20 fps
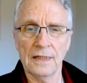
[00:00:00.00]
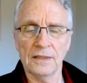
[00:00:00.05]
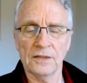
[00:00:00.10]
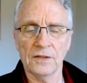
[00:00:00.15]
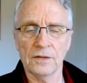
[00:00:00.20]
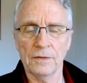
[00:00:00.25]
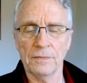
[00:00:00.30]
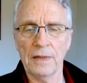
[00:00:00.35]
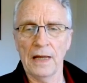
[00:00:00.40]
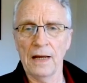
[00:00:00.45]

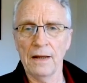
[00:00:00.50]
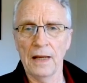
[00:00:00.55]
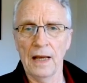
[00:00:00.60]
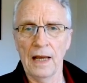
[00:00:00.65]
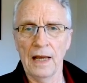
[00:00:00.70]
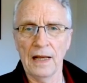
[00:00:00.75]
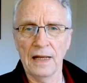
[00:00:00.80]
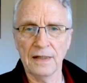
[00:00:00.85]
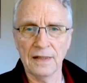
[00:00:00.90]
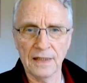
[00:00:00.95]

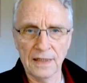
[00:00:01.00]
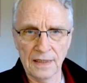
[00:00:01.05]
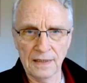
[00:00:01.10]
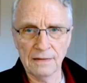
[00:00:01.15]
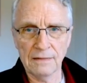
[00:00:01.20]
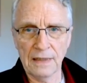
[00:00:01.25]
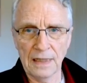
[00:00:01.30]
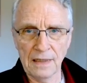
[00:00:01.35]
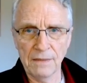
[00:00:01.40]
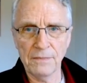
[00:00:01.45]
and
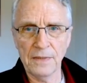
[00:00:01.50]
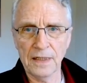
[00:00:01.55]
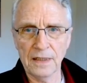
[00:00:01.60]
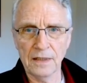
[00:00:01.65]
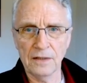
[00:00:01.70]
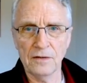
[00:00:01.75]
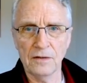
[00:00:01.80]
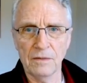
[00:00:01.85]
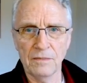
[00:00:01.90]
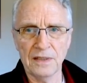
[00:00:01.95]
then I
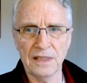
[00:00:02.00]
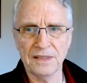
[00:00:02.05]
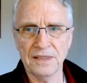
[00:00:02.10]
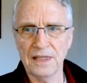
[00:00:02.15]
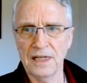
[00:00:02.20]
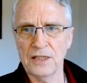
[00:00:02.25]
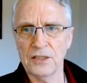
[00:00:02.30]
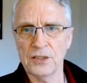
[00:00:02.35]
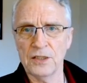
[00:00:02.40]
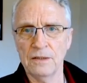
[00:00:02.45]
make a
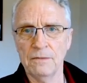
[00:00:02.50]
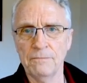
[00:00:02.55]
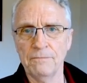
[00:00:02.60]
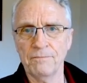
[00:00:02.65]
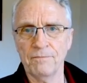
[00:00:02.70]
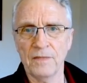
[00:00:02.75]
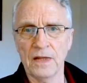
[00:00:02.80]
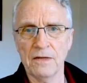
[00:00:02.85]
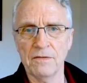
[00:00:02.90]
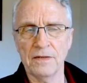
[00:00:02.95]

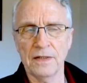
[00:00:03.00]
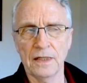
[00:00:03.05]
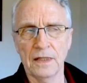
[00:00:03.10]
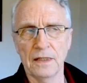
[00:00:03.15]
normalization. If